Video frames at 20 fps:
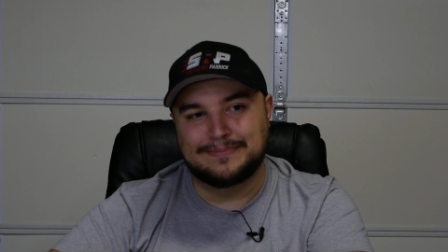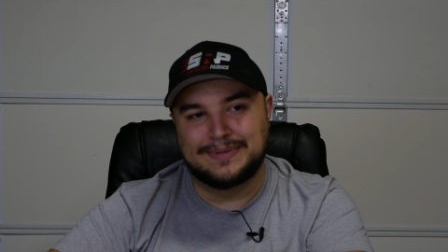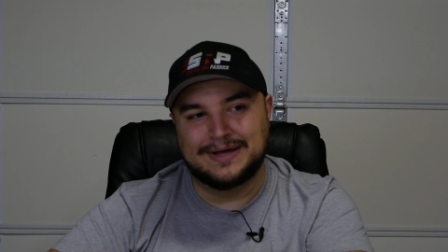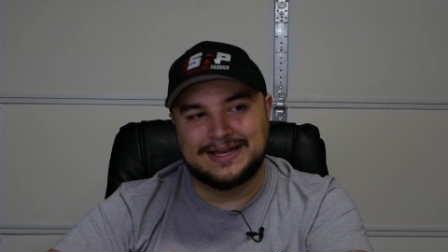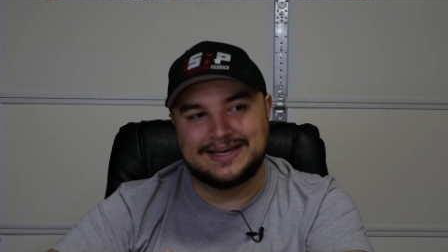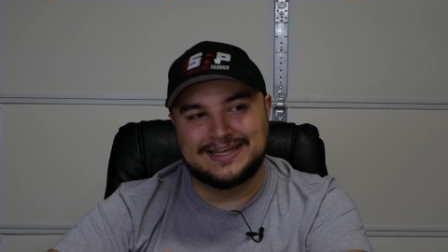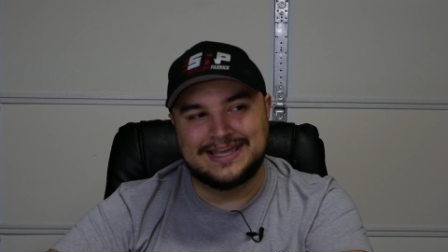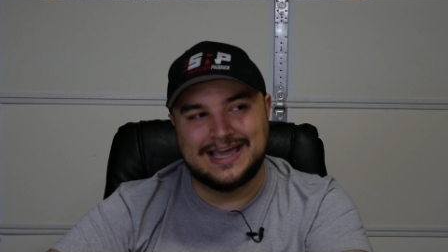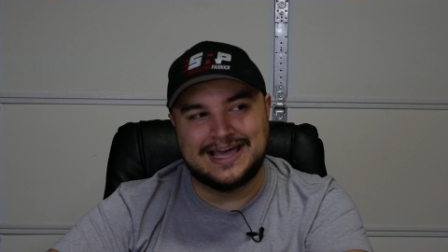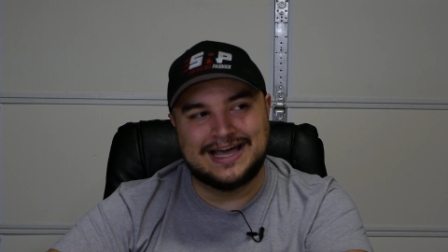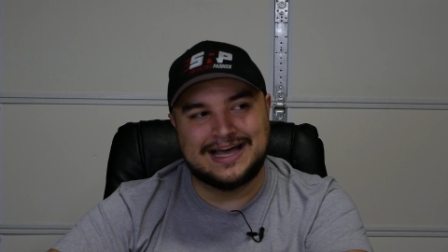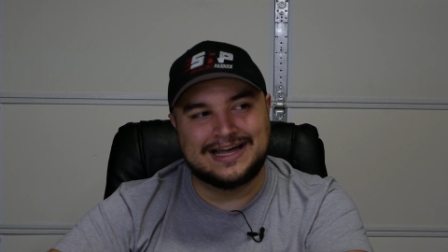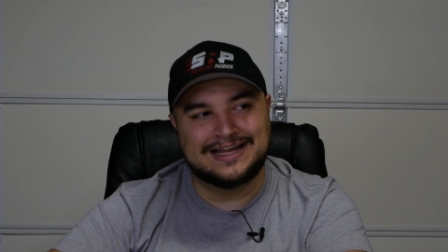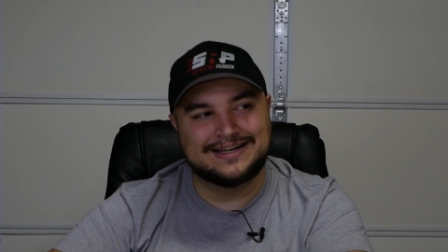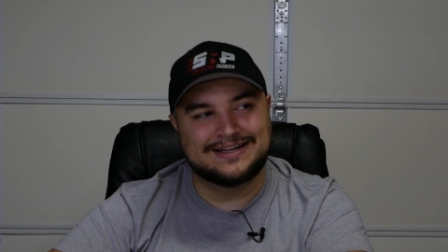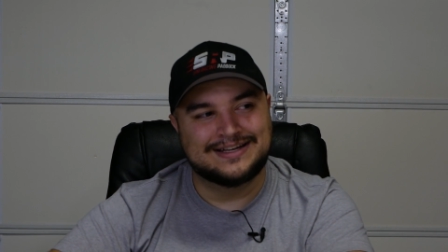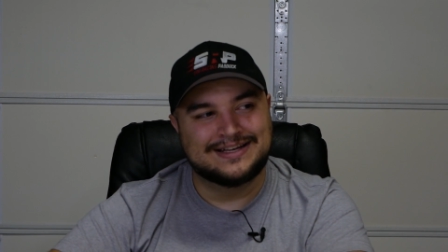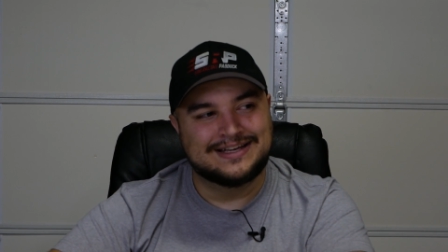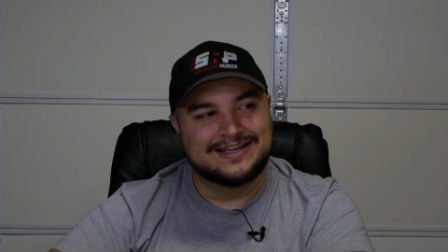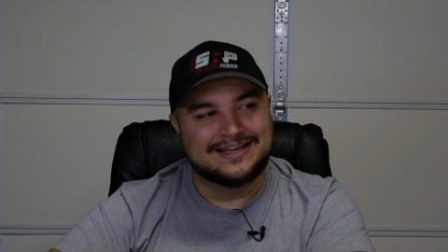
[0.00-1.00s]
But yeah,
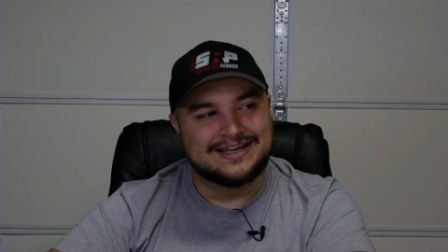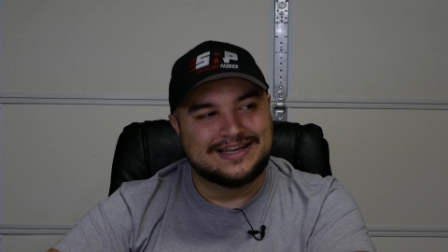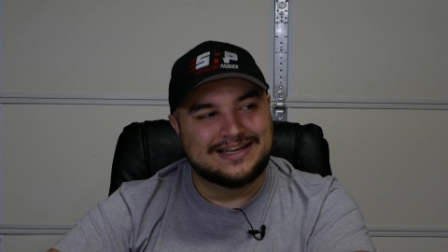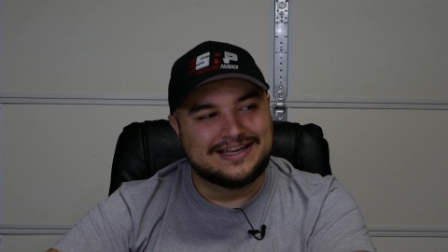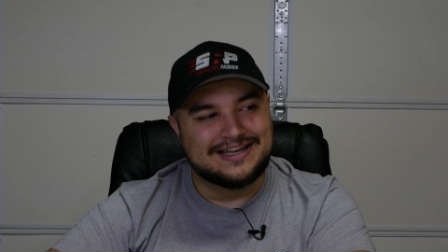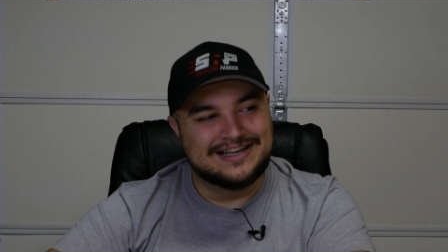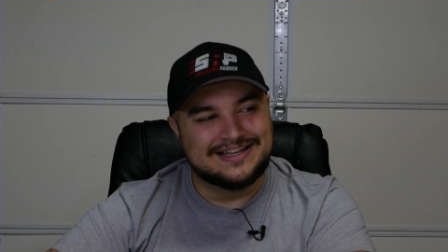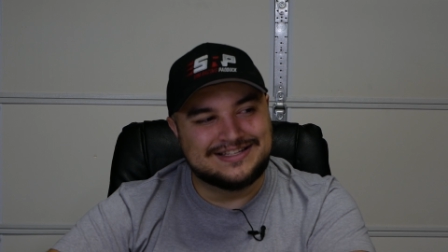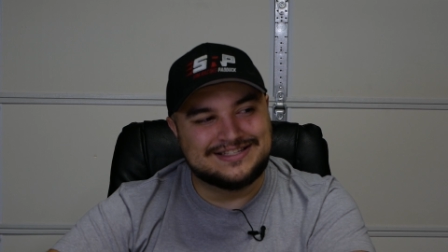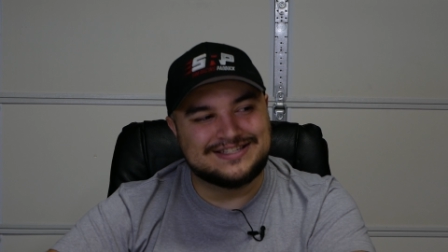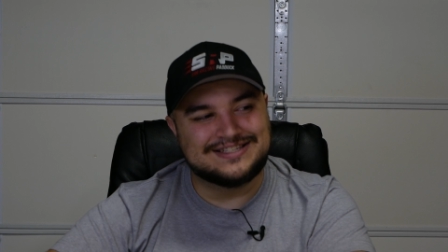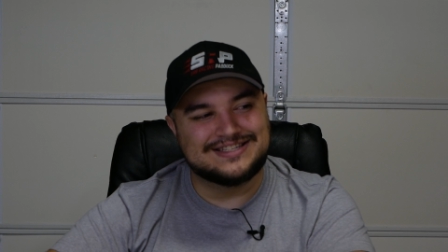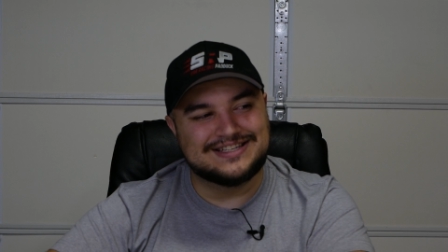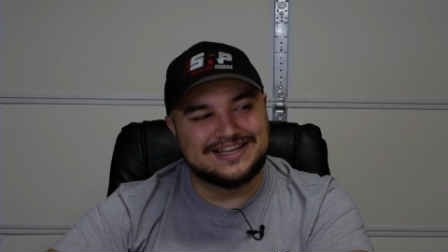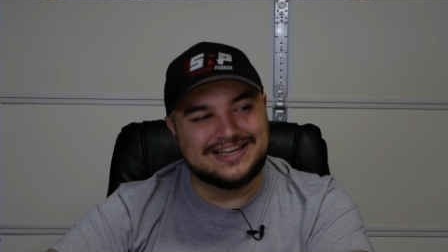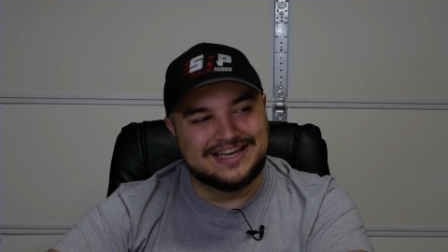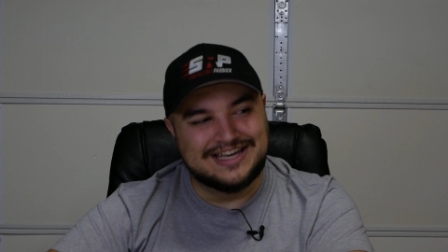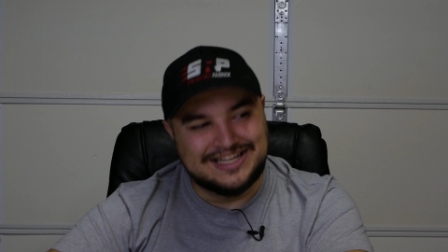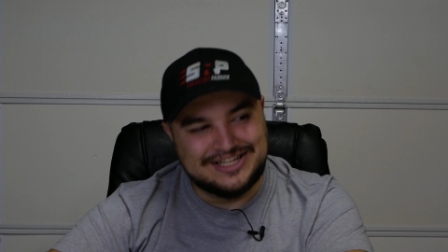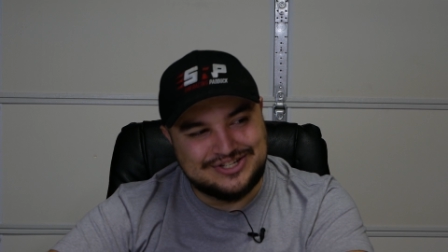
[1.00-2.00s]
it's
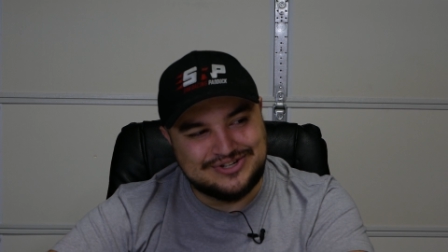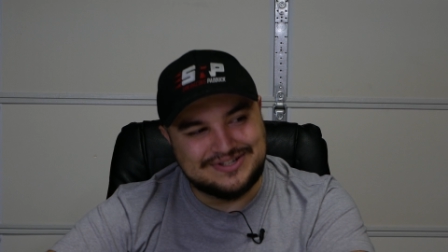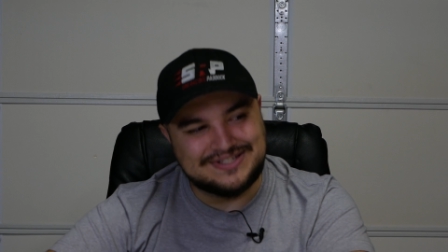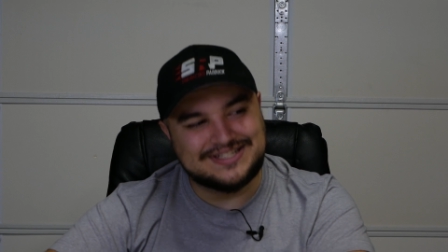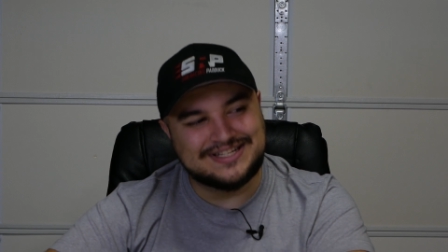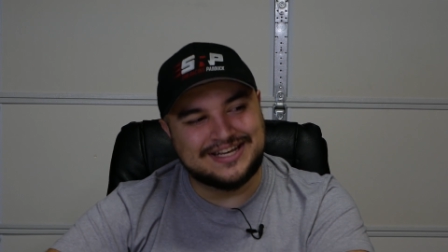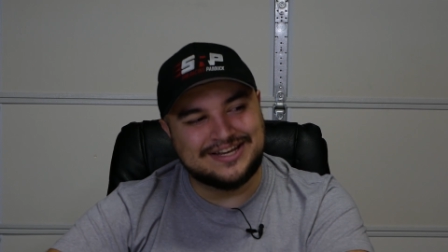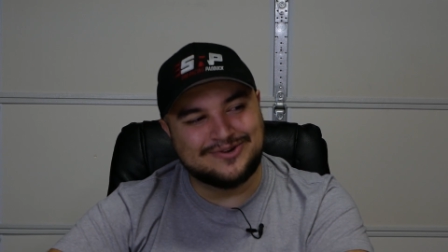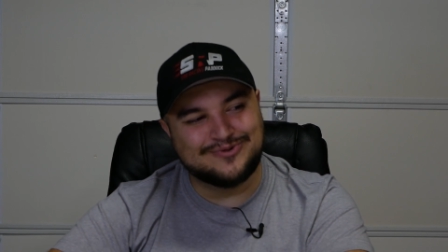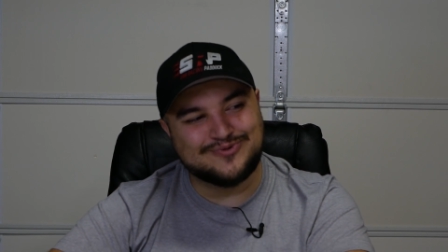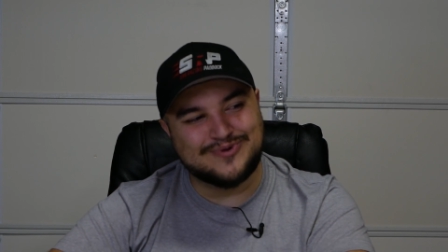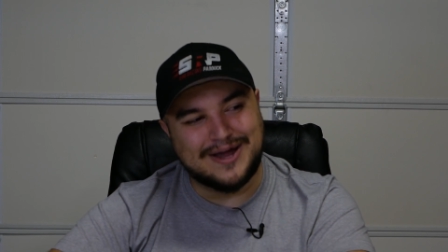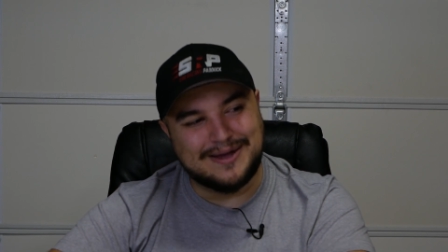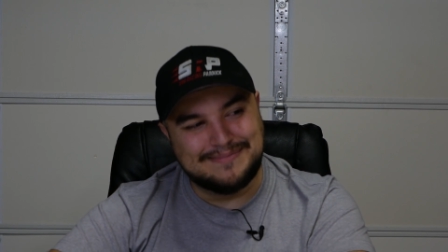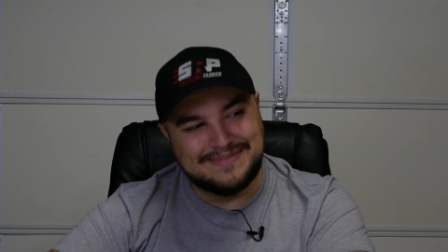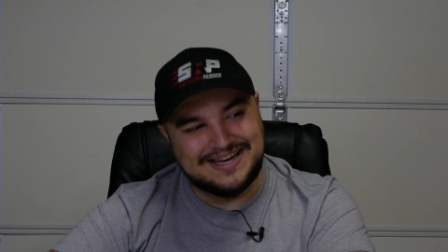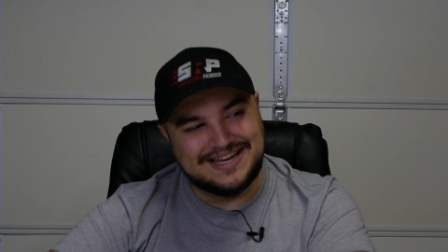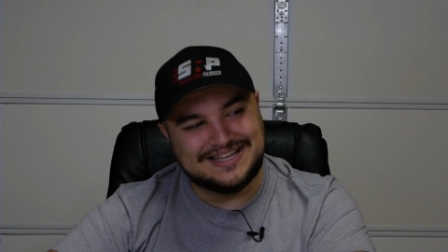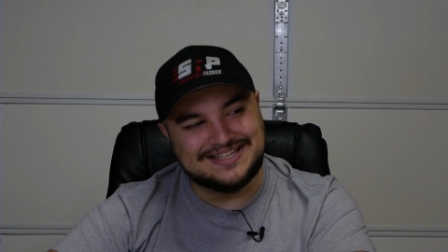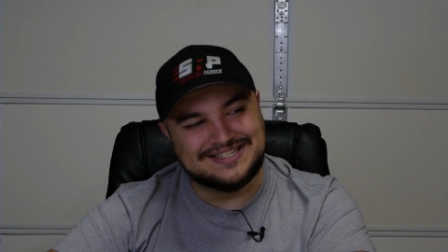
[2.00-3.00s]
interesting
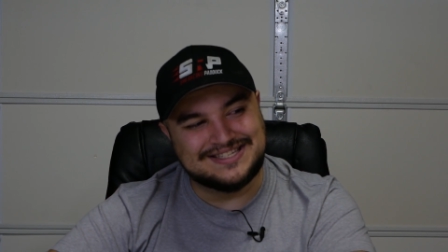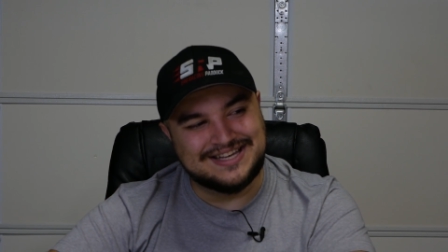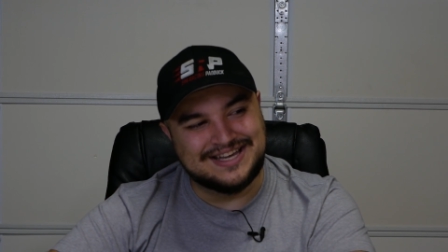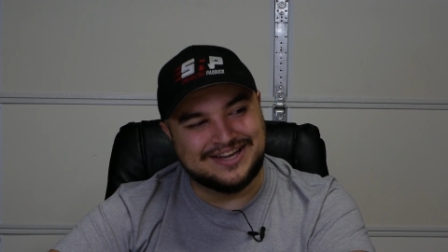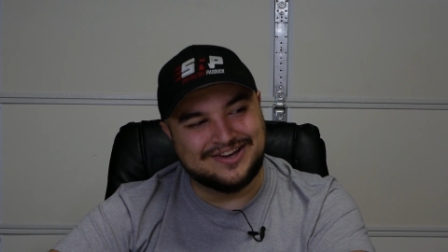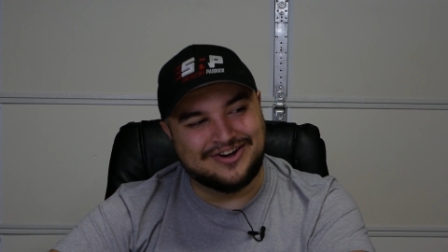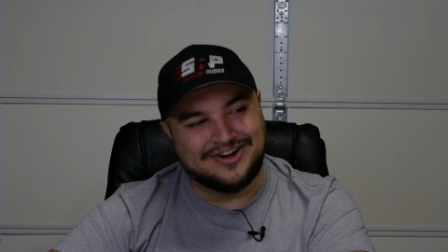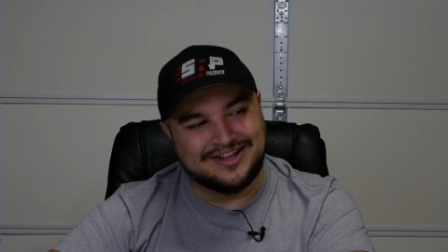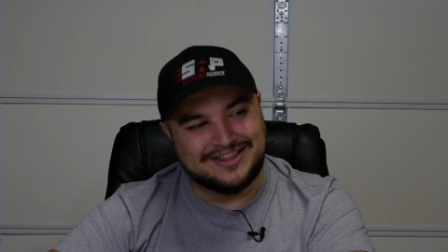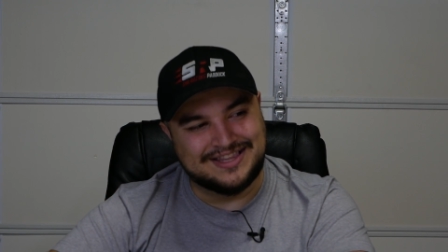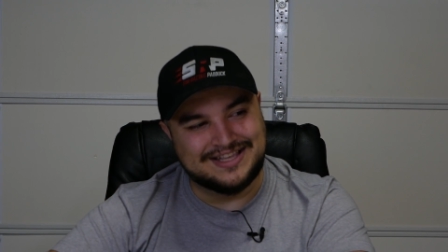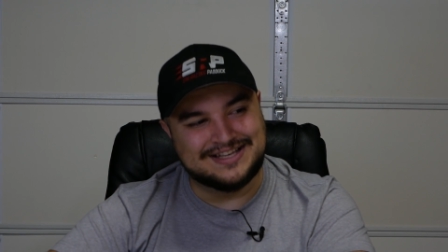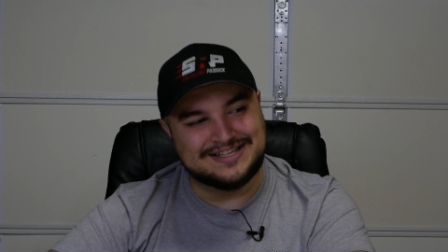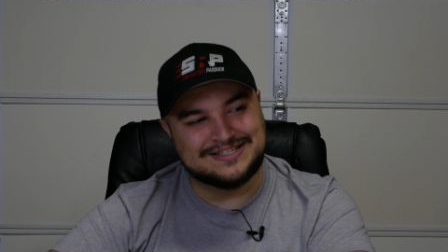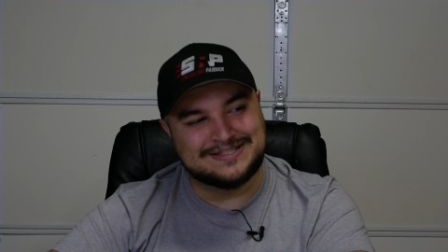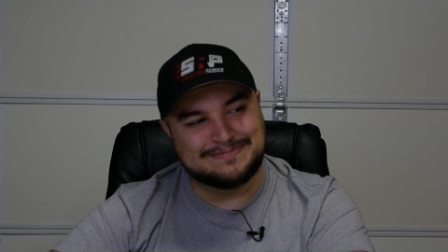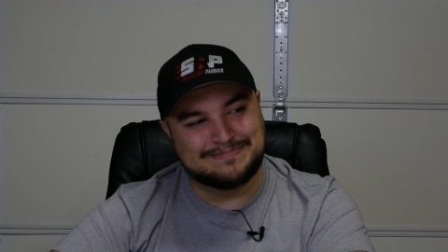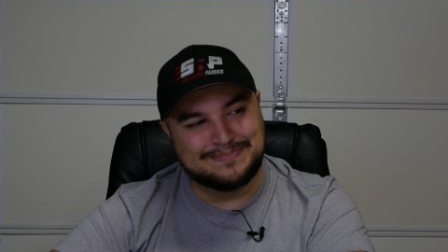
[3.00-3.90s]
reminiscing on this.